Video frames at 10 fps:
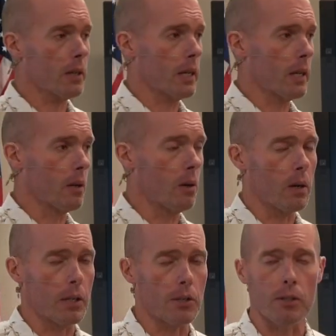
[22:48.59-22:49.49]
In
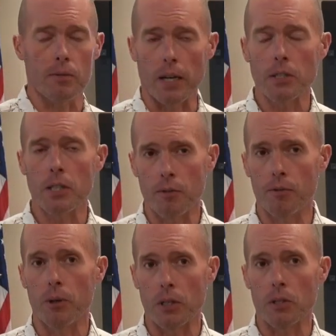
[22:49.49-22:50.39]
August of
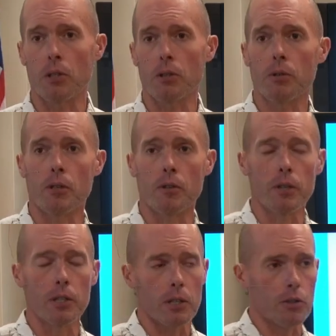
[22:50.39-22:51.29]
1942, the
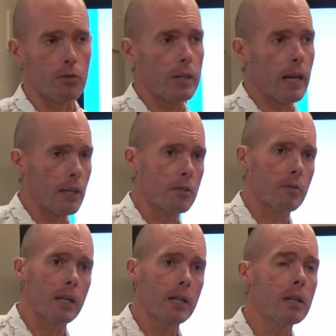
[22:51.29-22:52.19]
division is
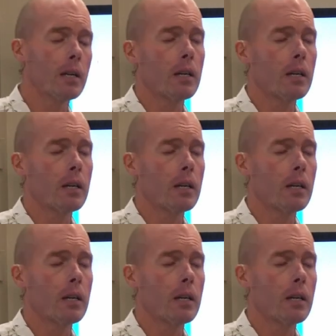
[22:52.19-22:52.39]
reactivated